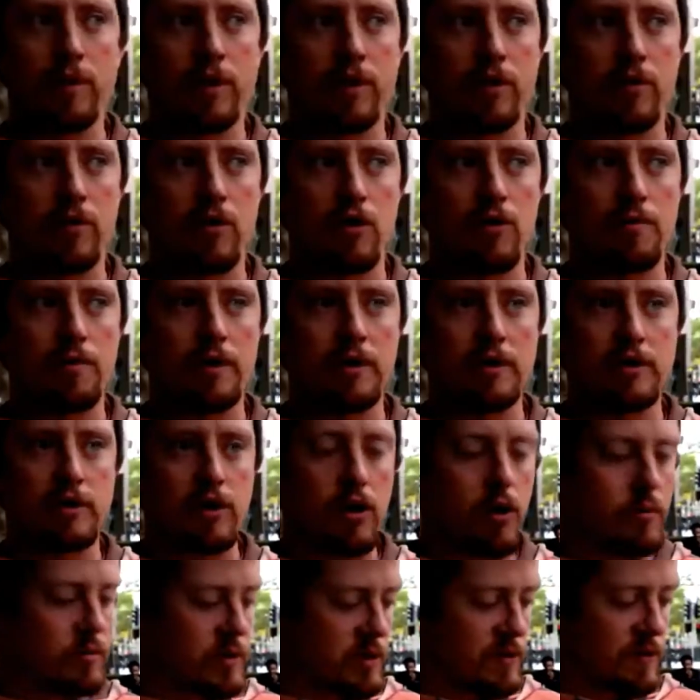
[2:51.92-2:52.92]
the group in
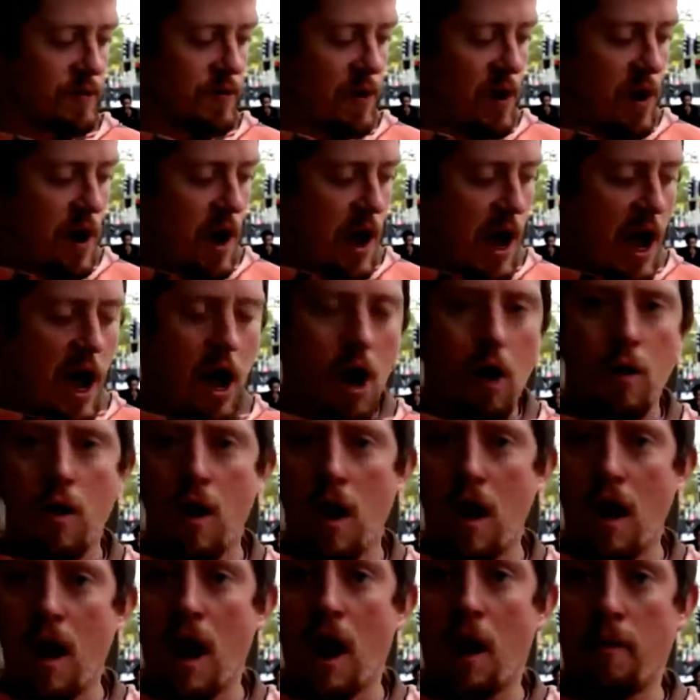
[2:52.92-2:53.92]
terms of
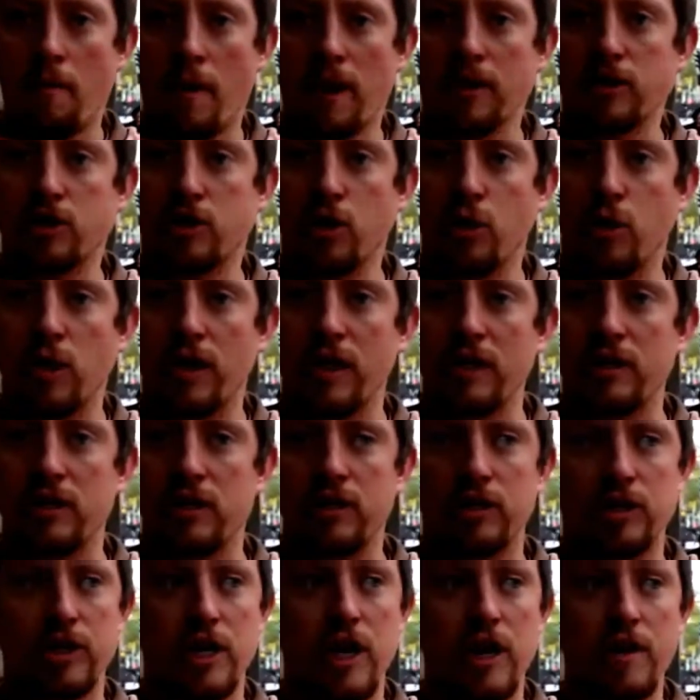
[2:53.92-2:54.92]
how much you're willing to
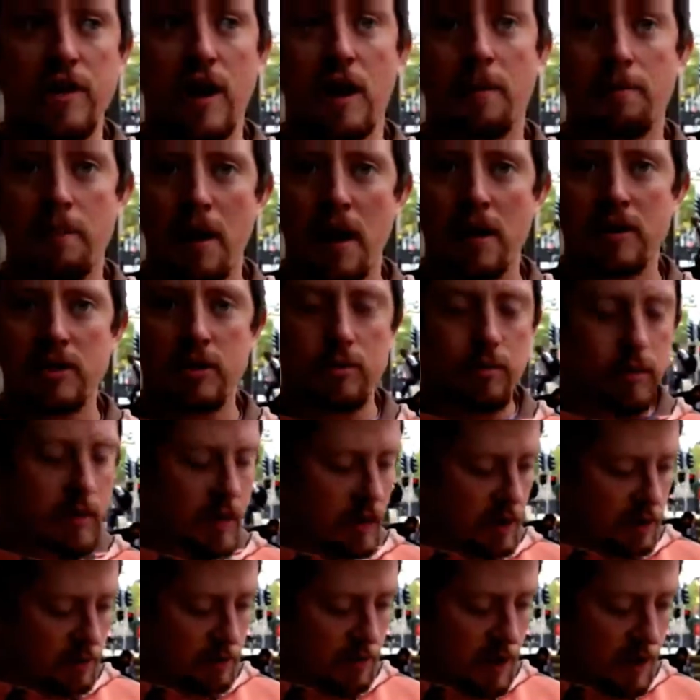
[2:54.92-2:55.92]
share that passion with
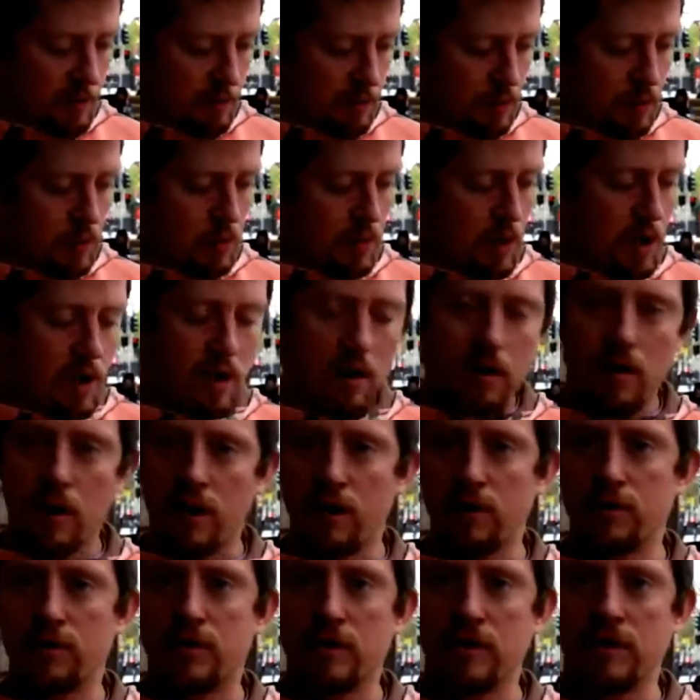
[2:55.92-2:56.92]
other people.
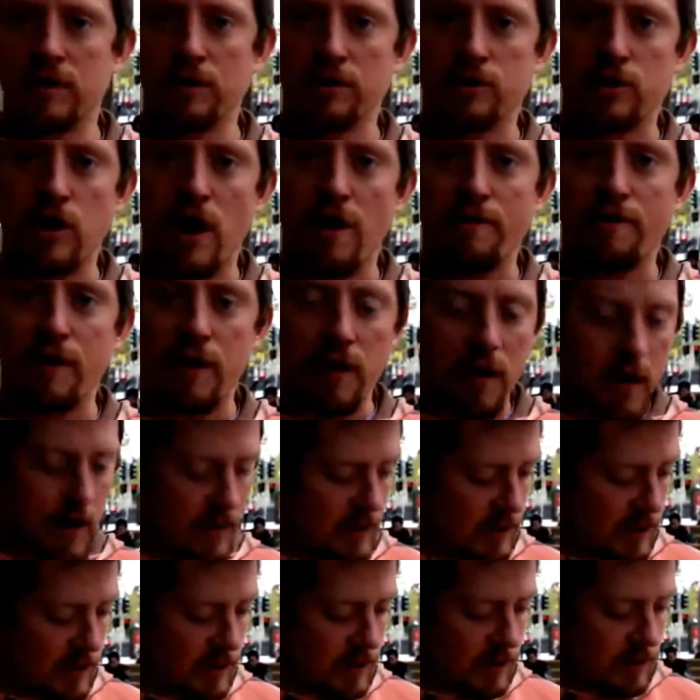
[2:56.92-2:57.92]
I use a little traffic
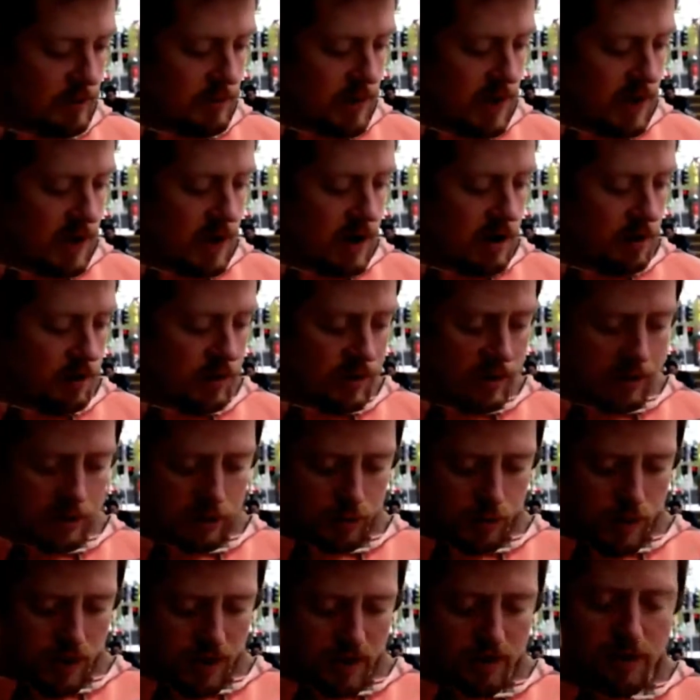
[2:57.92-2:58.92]
light system here with this
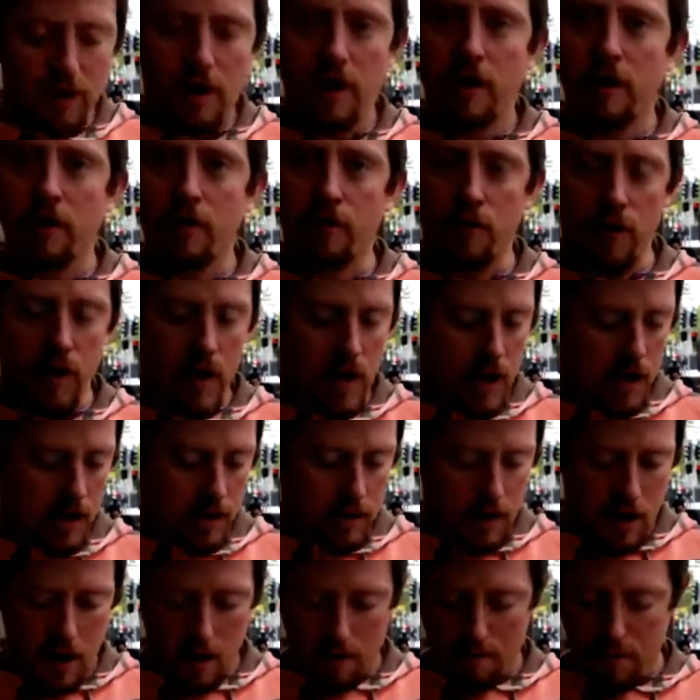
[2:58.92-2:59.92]
one,
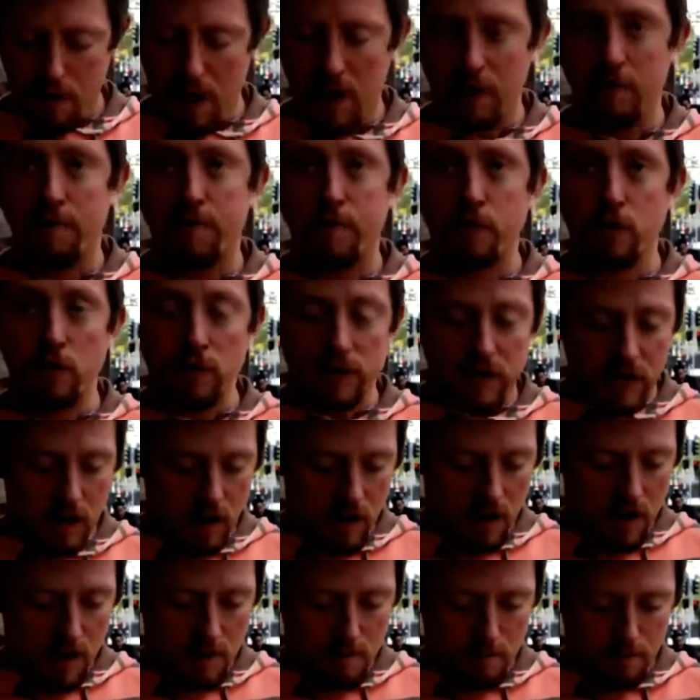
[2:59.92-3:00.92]
green being
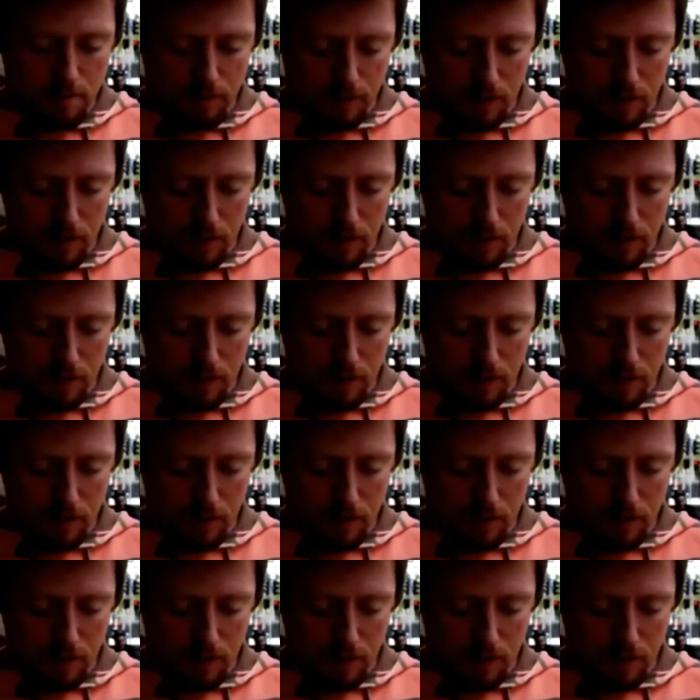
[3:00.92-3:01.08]
full-time,